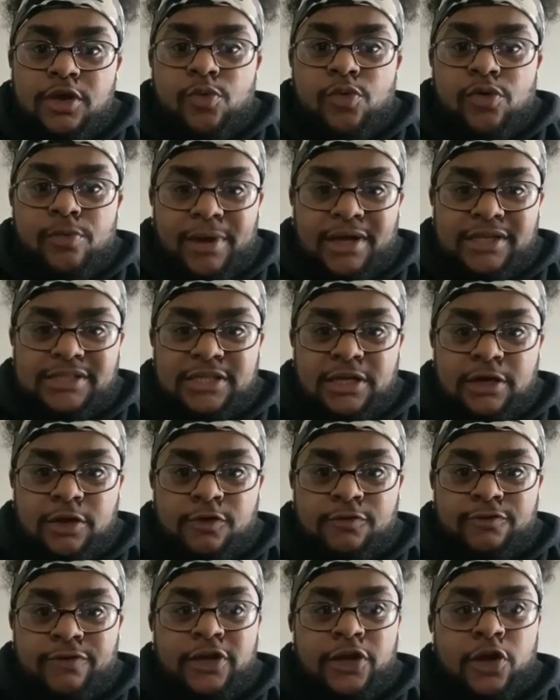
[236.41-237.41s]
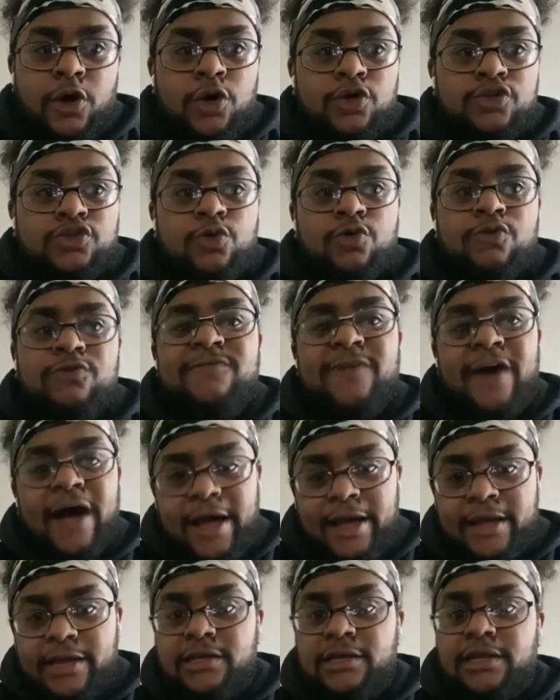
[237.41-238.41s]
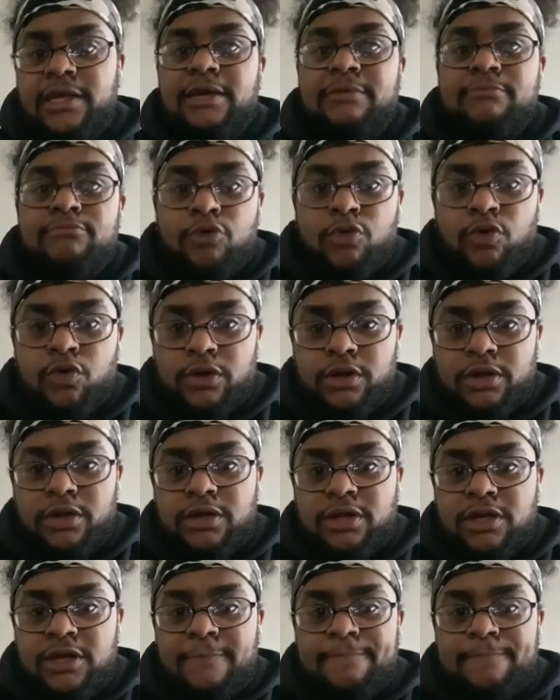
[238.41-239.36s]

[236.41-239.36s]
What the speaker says: with myself and also find a more